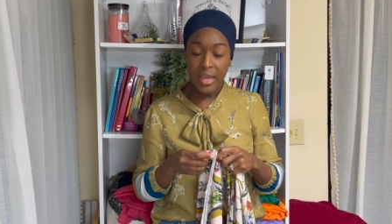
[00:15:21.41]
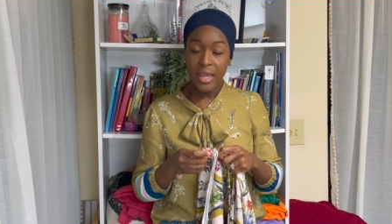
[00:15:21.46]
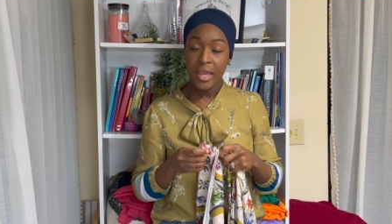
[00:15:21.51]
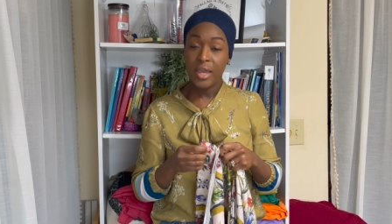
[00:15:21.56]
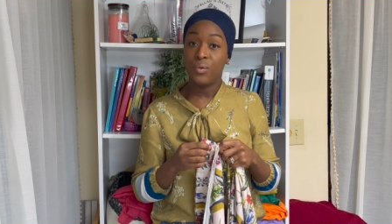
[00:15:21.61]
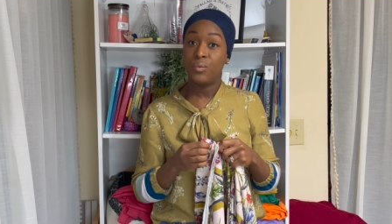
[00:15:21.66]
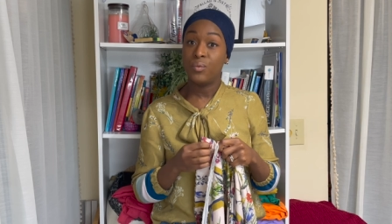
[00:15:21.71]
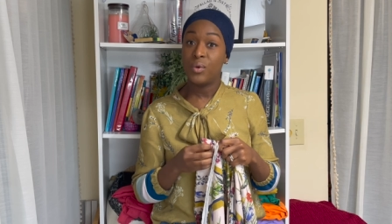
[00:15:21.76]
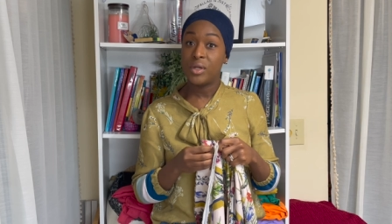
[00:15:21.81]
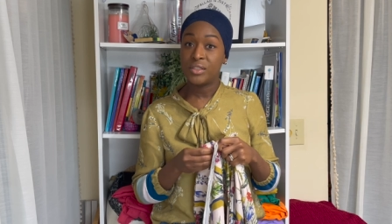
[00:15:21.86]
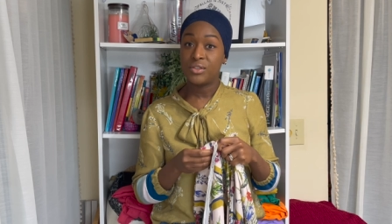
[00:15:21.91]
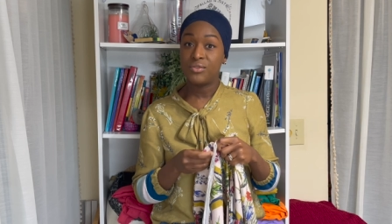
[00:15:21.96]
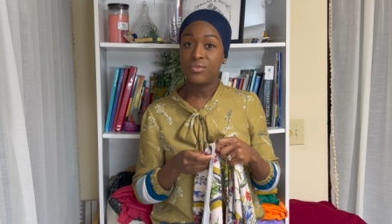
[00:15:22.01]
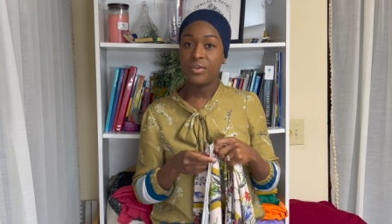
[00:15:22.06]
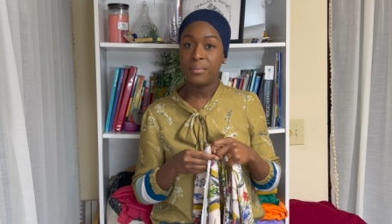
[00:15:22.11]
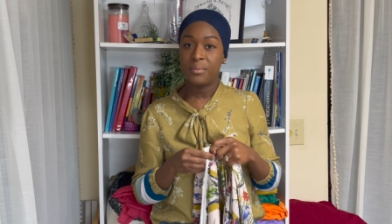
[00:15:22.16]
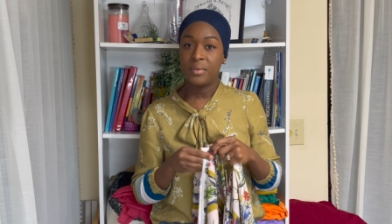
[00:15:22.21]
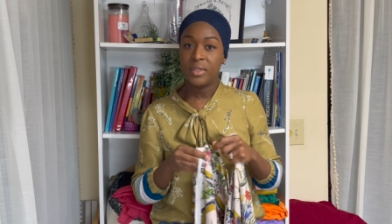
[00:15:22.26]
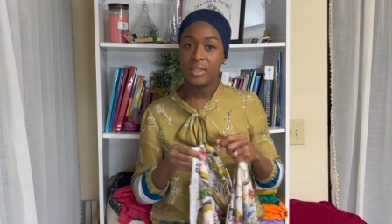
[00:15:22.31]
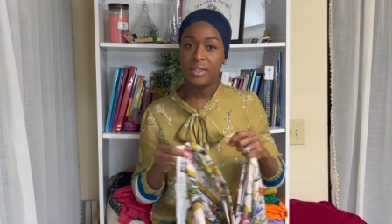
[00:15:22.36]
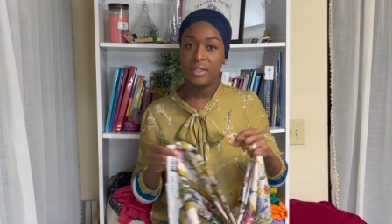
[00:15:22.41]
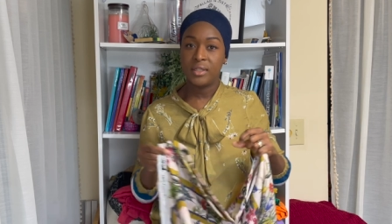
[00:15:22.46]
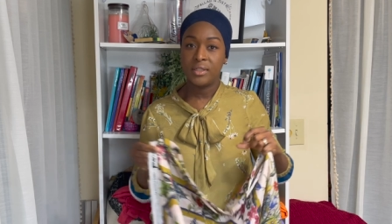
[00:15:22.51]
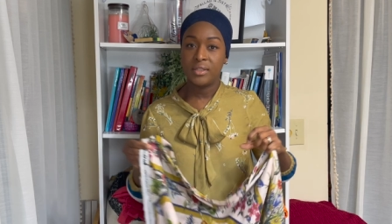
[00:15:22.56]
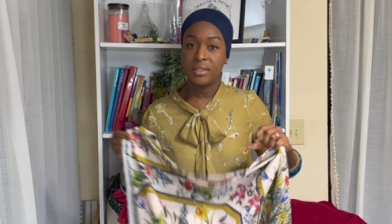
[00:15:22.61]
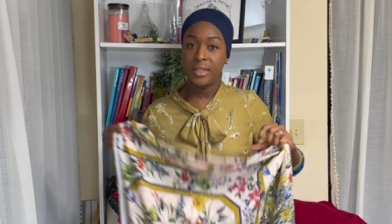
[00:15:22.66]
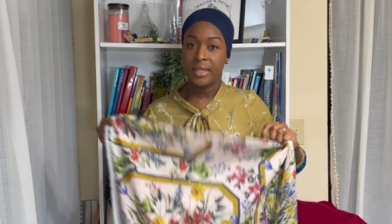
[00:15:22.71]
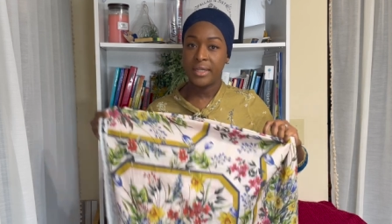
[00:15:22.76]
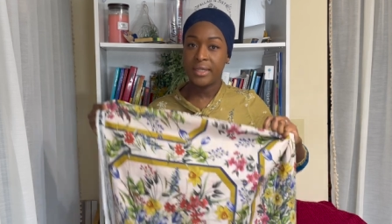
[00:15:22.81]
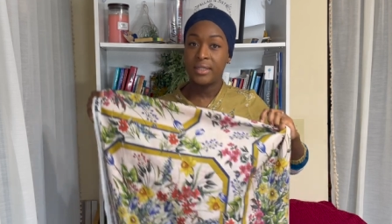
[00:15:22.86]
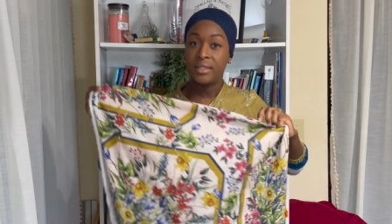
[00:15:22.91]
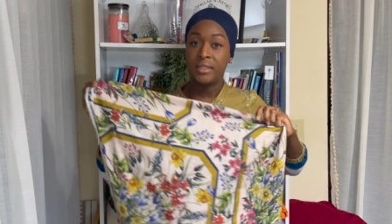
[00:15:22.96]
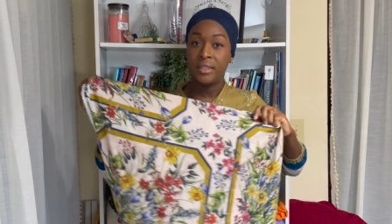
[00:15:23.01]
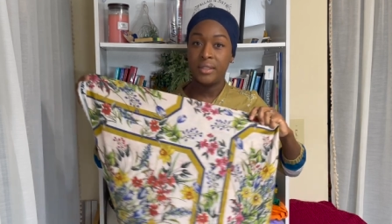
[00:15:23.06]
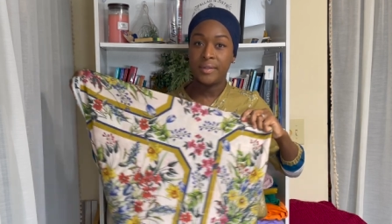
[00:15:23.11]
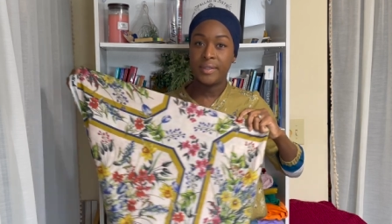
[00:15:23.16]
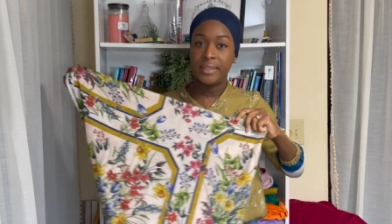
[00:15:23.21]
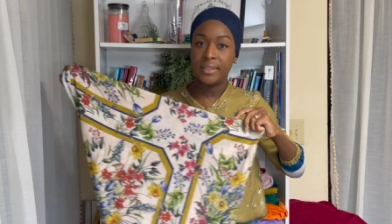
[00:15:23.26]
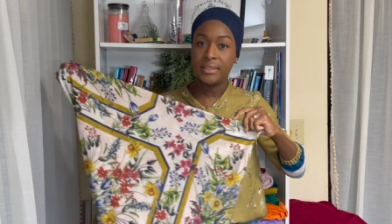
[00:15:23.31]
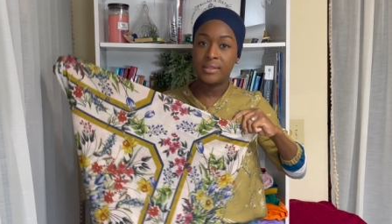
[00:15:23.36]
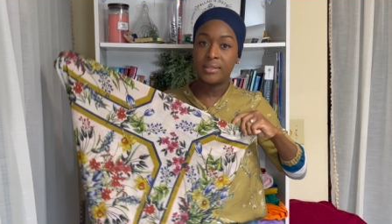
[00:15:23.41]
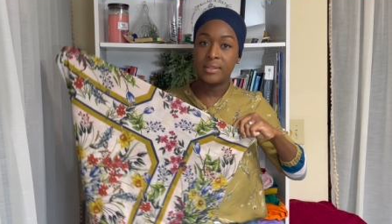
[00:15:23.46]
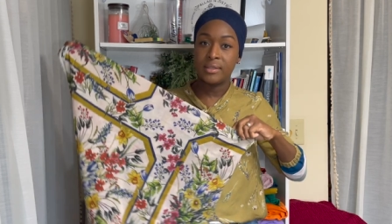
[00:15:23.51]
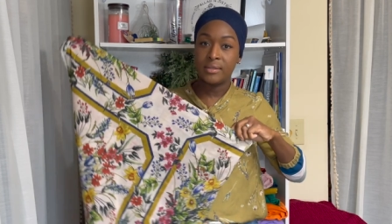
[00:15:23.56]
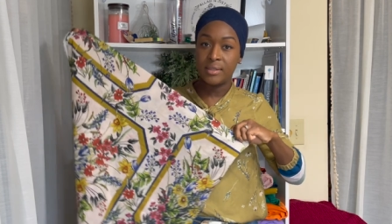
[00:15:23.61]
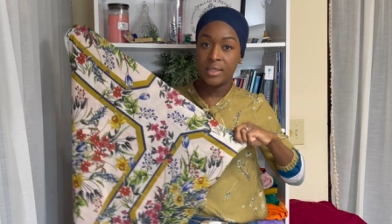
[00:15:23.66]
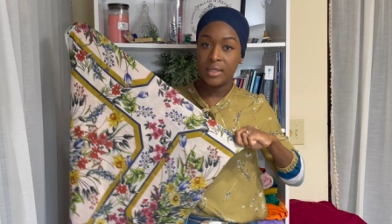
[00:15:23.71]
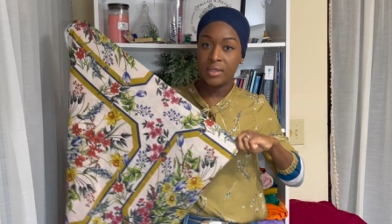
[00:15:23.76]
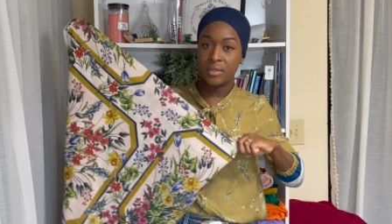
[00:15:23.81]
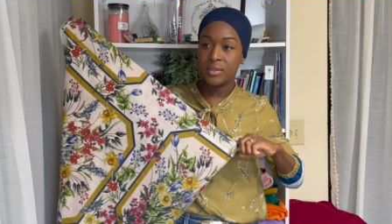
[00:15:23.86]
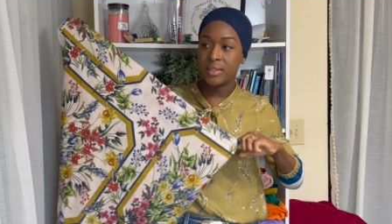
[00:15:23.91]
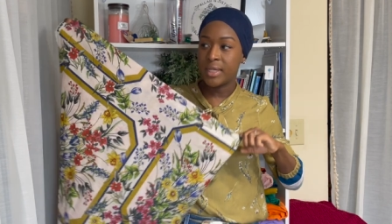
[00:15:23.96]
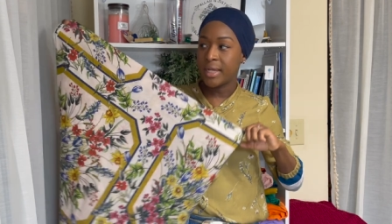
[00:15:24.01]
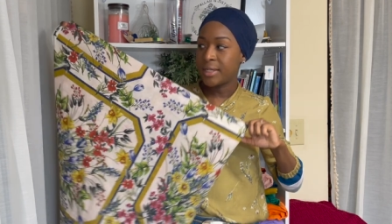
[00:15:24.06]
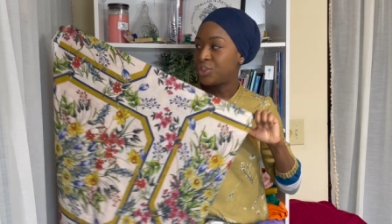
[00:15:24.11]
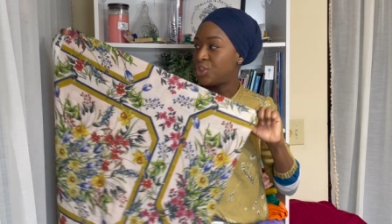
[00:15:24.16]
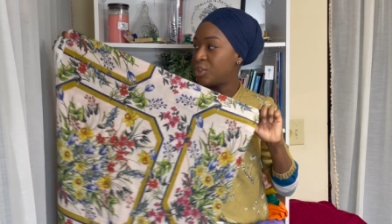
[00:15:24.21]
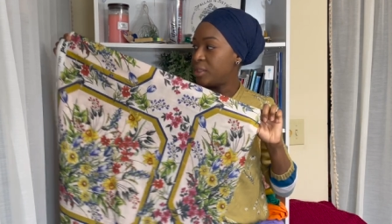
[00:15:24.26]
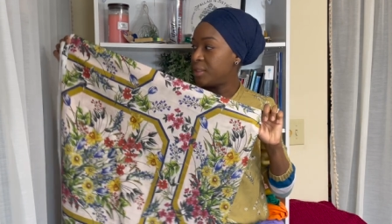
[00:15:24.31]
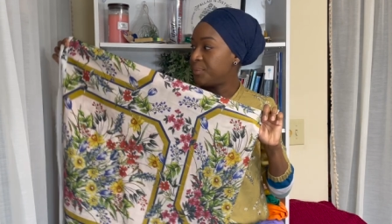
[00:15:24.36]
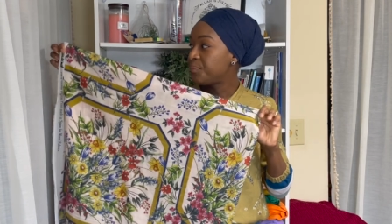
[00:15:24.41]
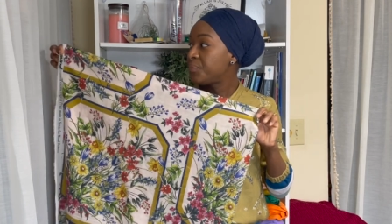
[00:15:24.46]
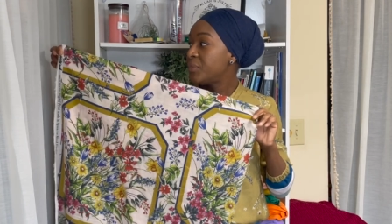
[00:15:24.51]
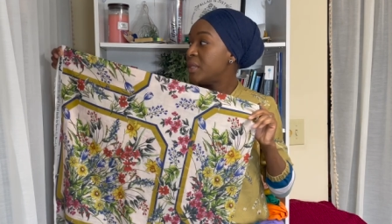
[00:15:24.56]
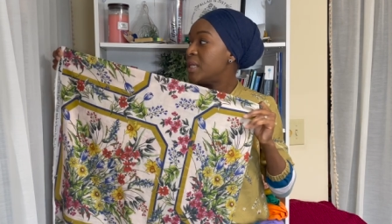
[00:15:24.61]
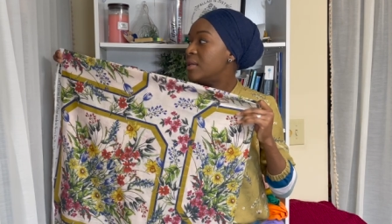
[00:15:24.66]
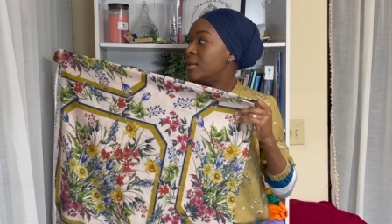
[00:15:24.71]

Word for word: It was from the like clearance sale section.